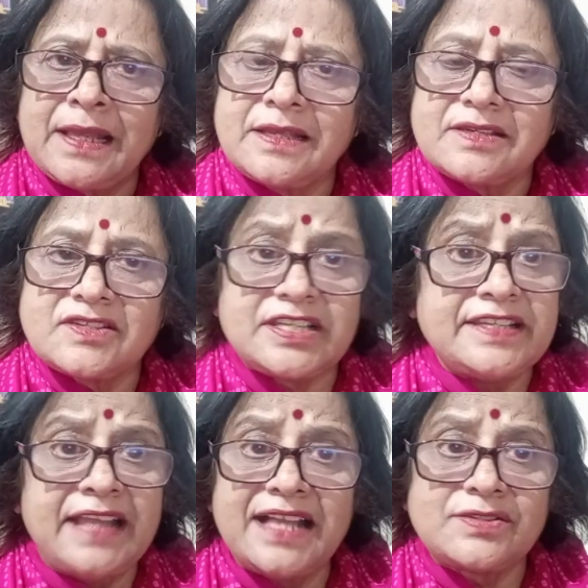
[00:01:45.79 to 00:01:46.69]

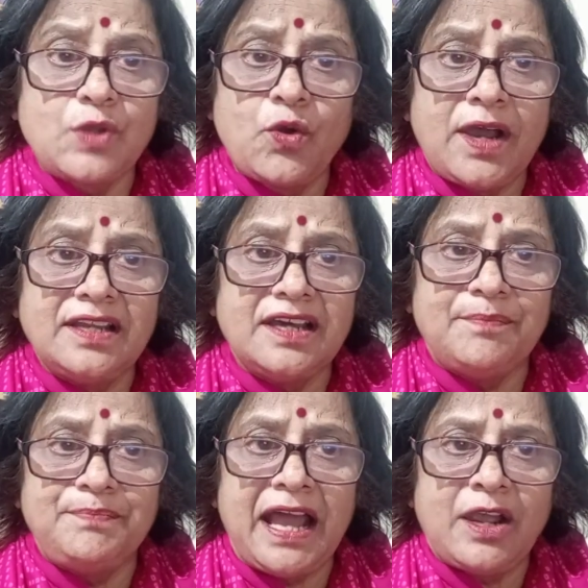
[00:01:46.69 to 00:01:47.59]
Sin has no
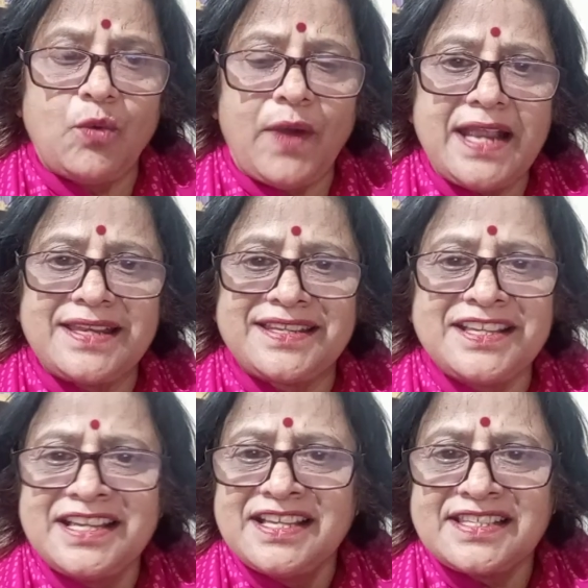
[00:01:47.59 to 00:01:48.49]
color, black or white.
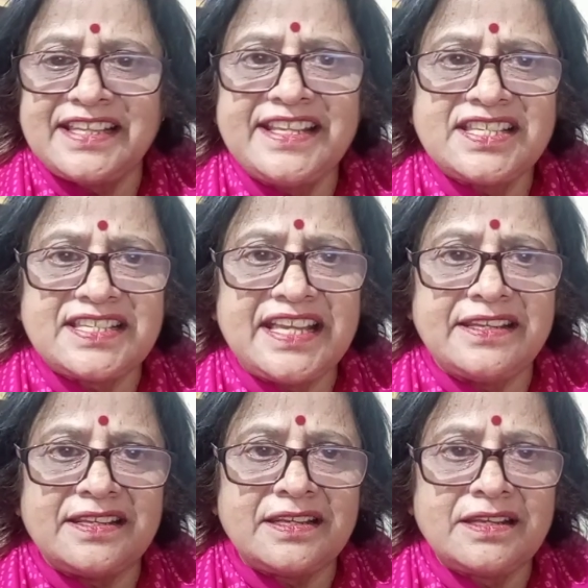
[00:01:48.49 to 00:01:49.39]
Sin is
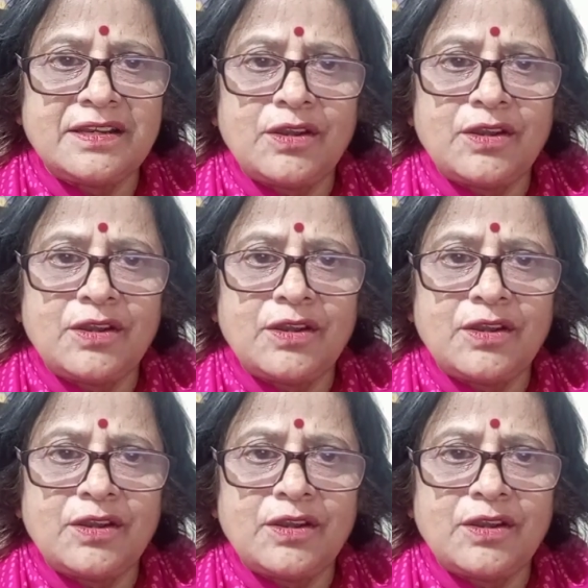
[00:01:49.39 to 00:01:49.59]
sin.